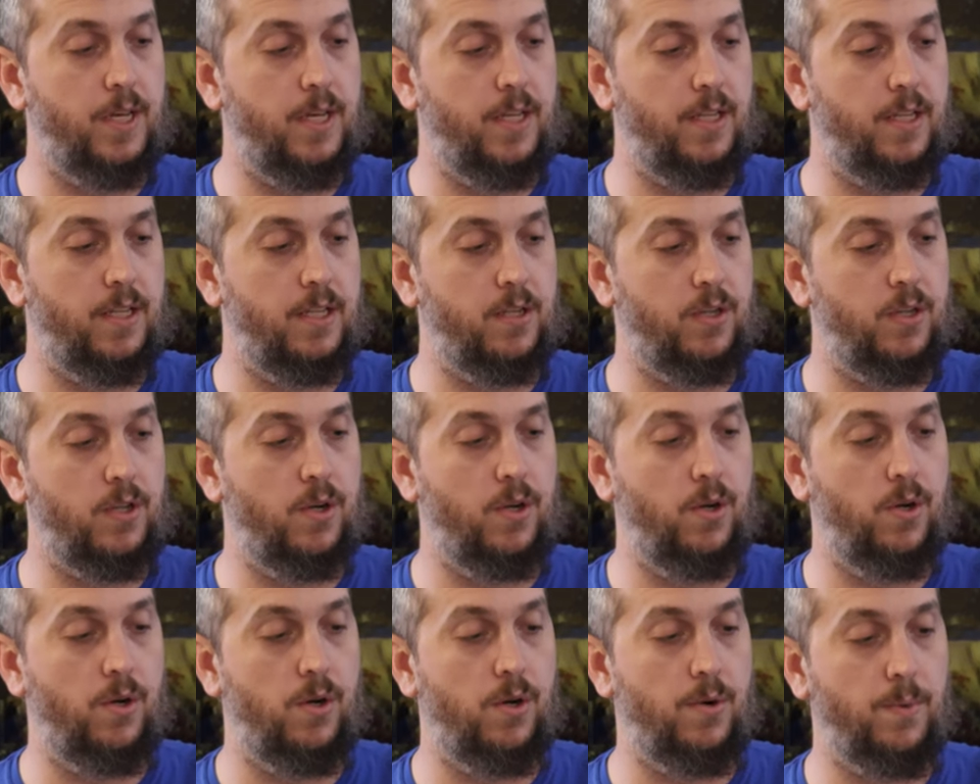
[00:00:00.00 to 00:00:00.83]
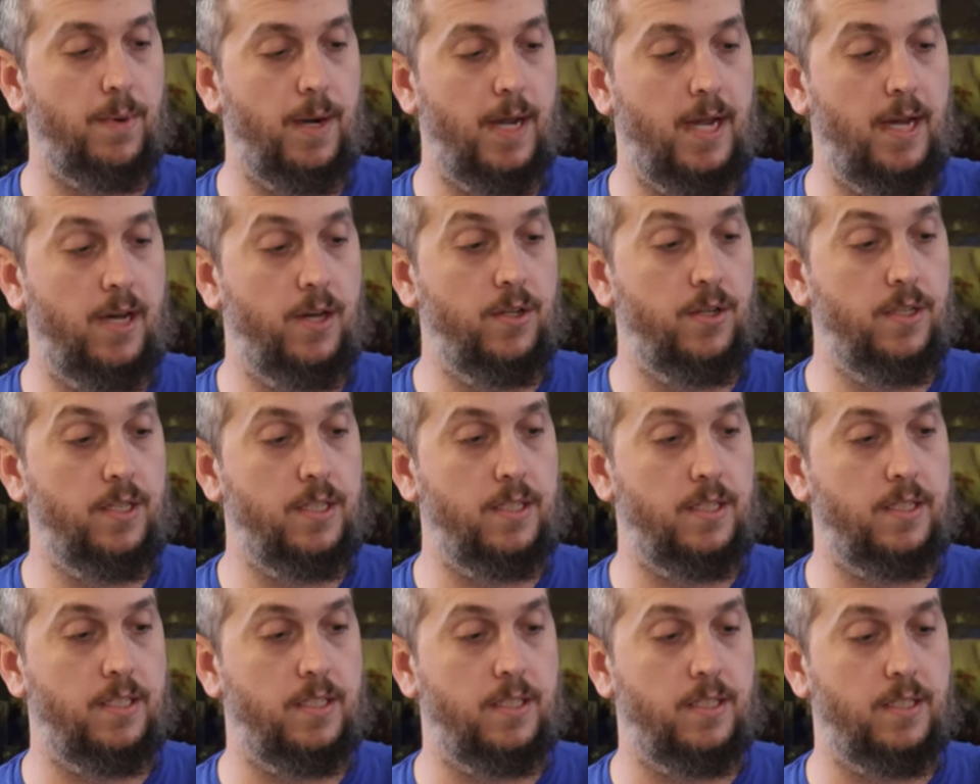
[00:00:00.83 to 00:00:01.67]
and then go around
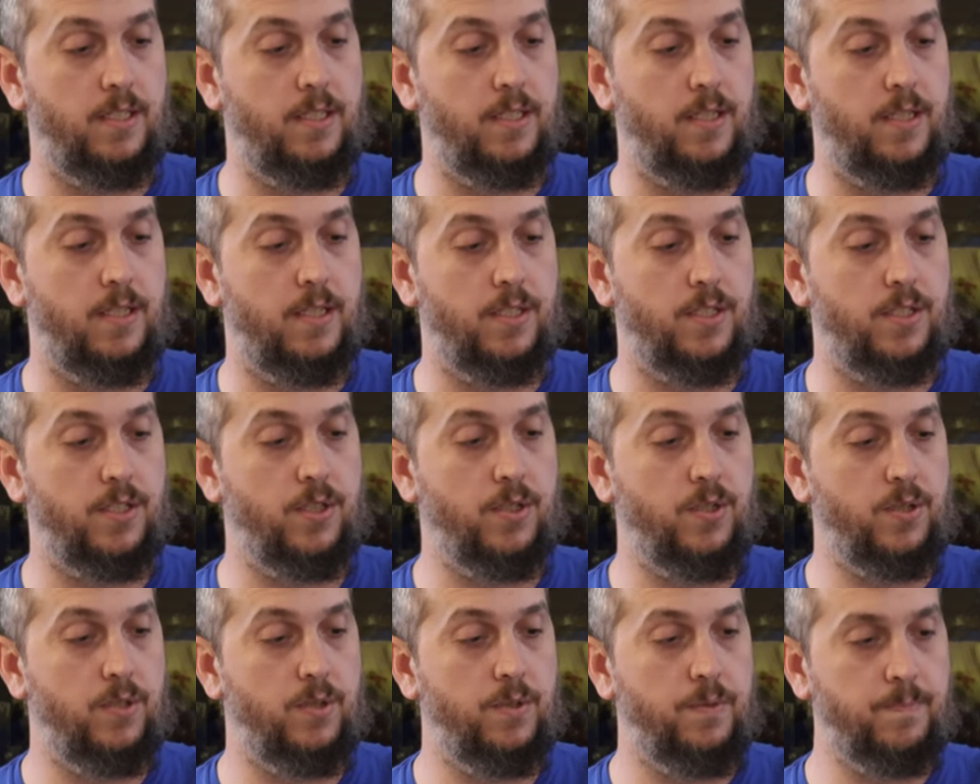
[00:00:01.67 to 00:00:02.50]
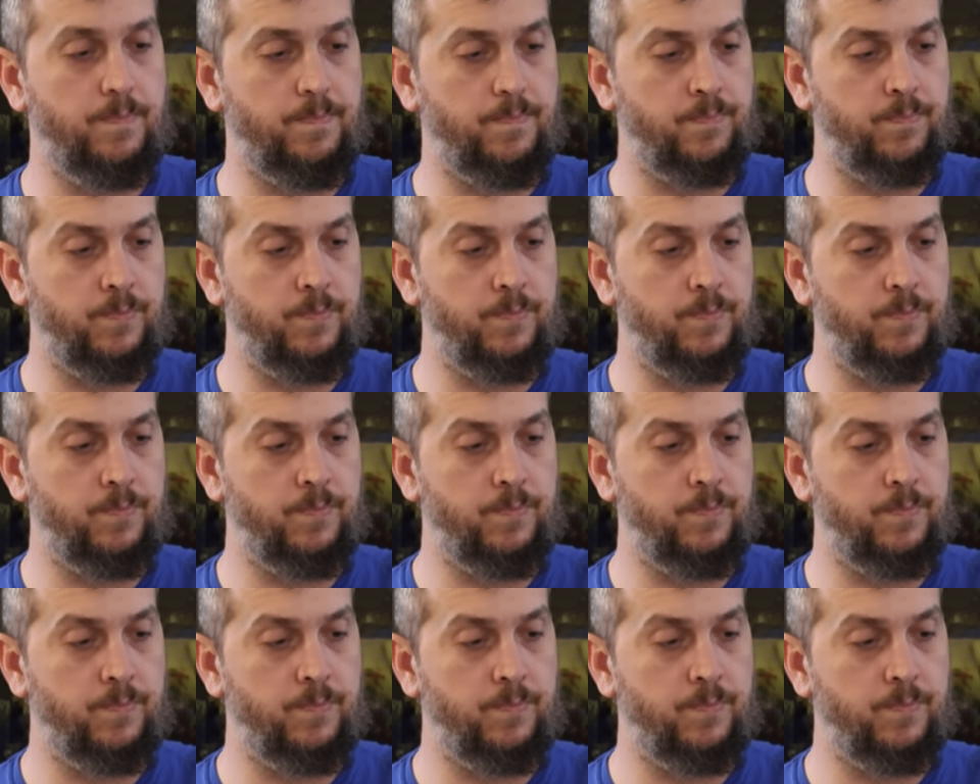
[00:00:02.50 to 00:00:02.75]
in a circle.